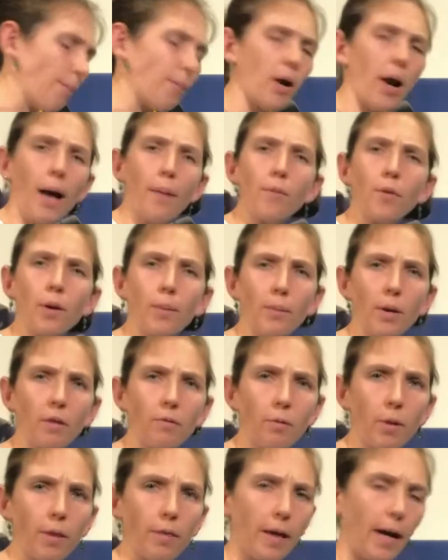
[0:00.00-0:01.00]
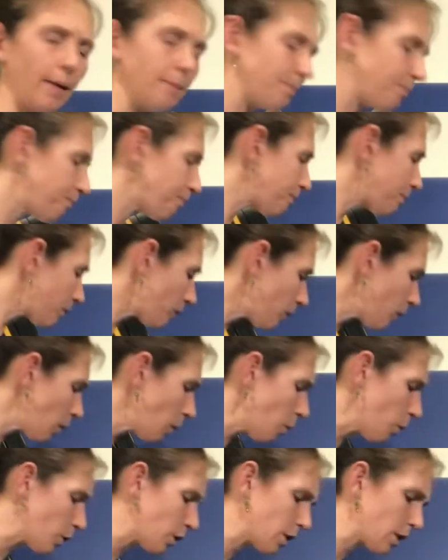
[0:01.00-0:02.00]
ab gripping with that,
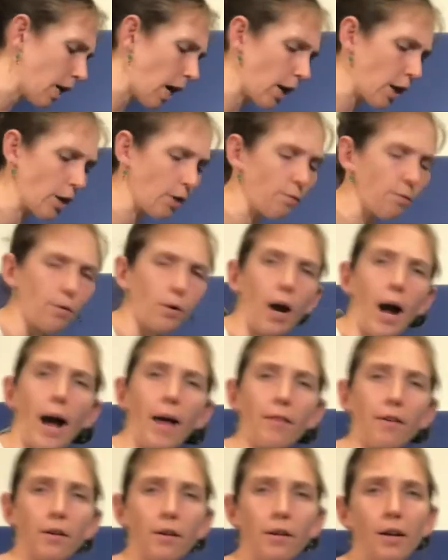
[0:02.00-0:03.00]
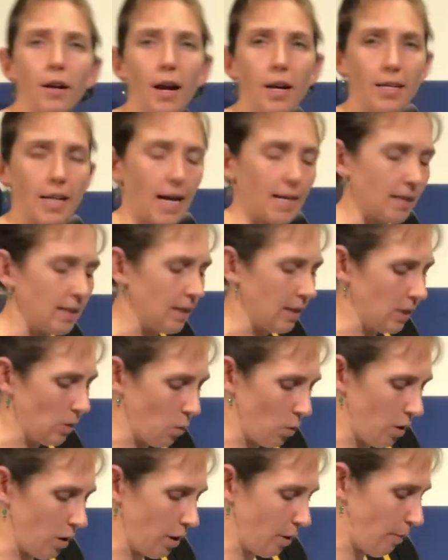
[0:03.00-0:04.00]
which is not good for either diastasis
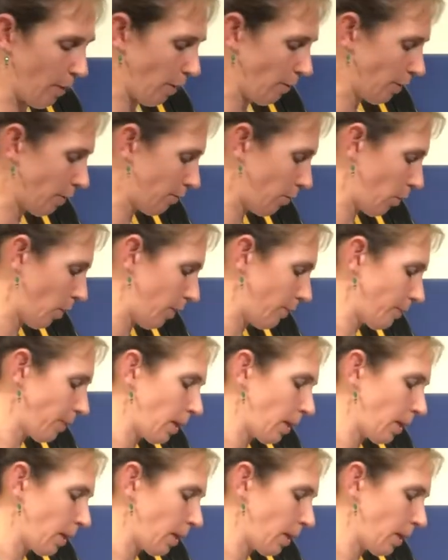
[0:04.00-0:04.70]
or your pelvic floor.